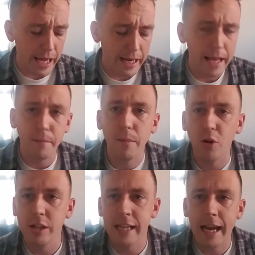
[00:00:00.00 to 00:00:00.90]
And then my
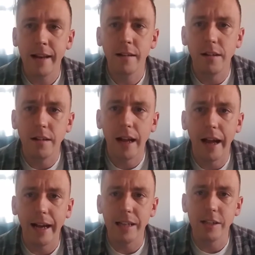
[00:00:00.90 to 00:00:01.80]
boy Zen
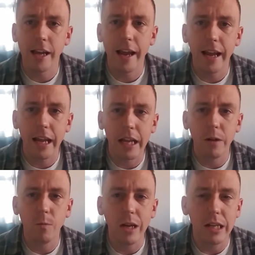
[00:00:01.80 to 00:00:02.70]
has
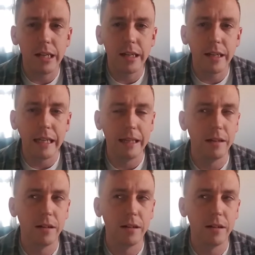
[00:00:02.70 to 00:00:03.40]
a really